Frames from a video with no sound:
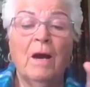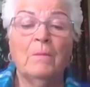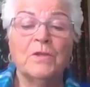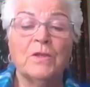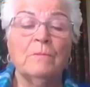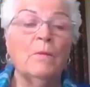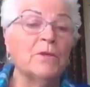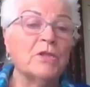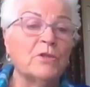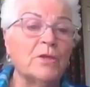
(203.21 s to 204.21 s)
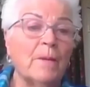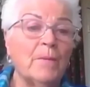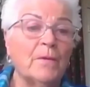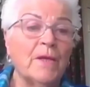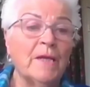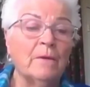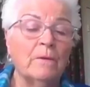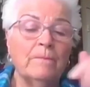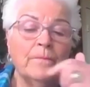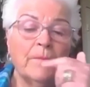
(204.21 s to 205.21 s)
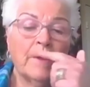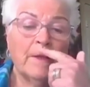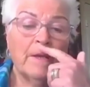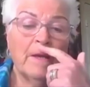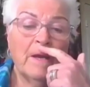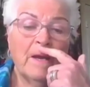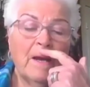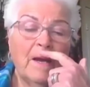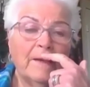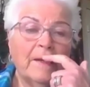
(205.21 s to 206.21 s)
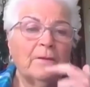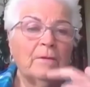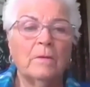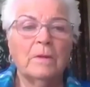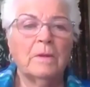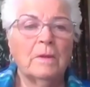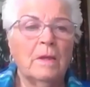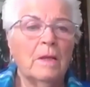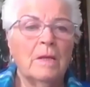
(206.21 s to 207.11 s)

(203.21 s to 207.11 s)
up to the monastery up on the hill. And I thought,